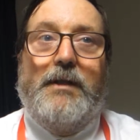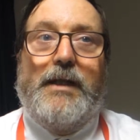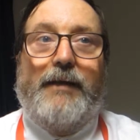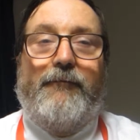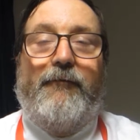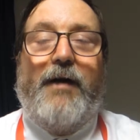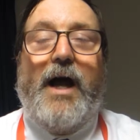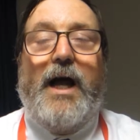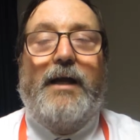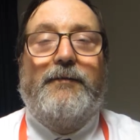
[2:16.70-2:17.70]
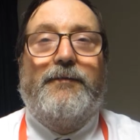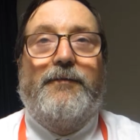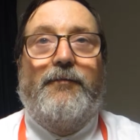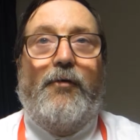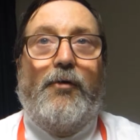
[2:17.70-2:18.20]
Like
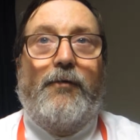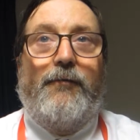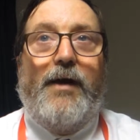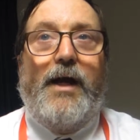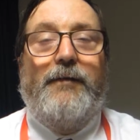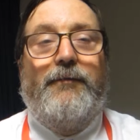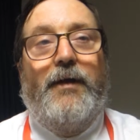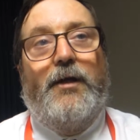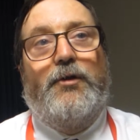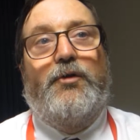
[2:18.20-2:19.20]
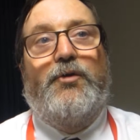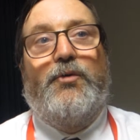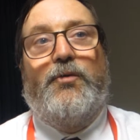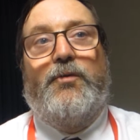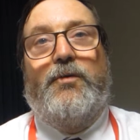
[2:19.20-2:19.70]
4, 5
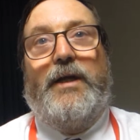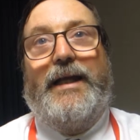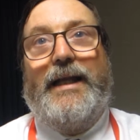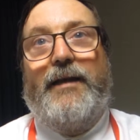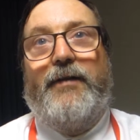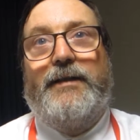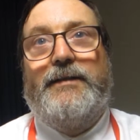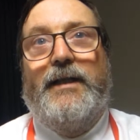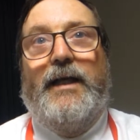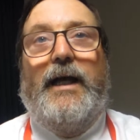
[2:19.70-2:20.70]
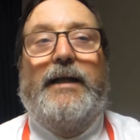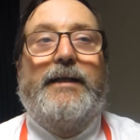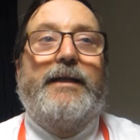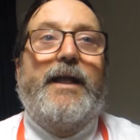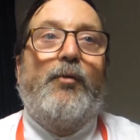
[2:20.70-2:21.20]
to 11,
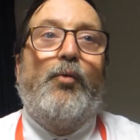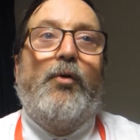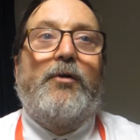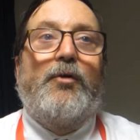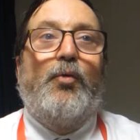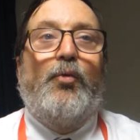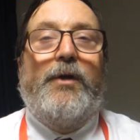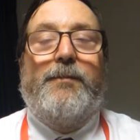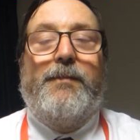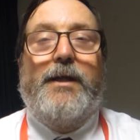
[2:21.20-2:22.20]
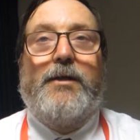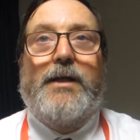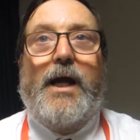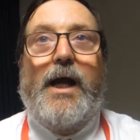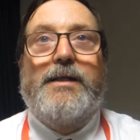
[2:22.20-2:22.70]
and then I work with
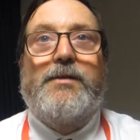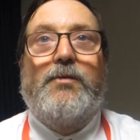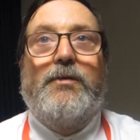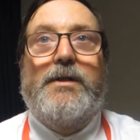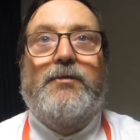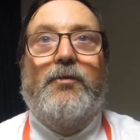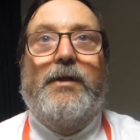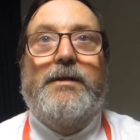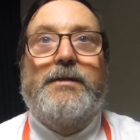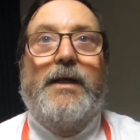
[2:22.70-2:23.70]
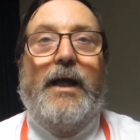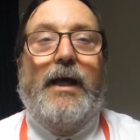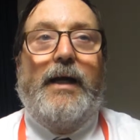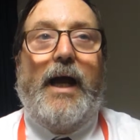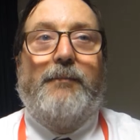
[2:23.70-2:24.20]
middle and high school students.
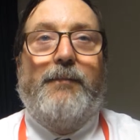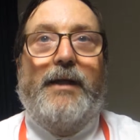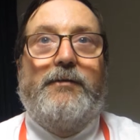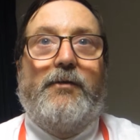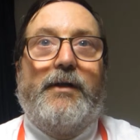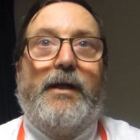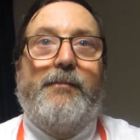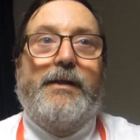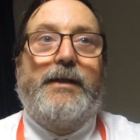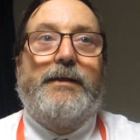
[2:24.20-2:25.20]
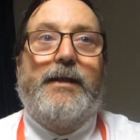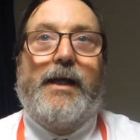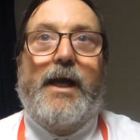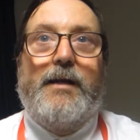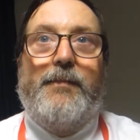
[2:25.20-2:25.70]
I mentor them and then they
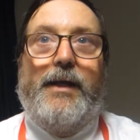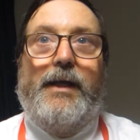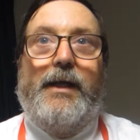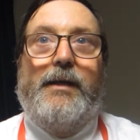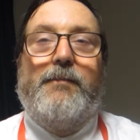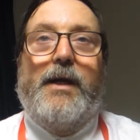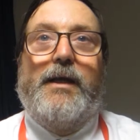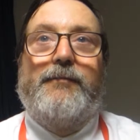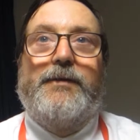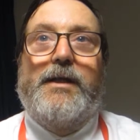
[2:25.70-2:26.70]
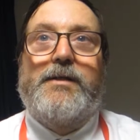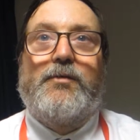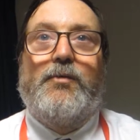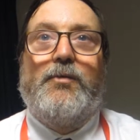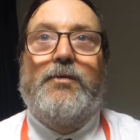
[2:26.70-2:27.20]
help me in my after
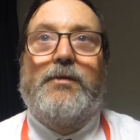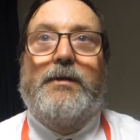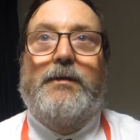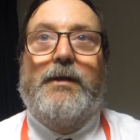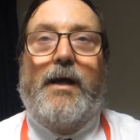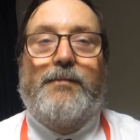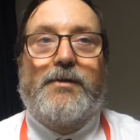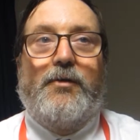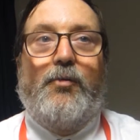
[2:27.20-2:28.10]
school club. So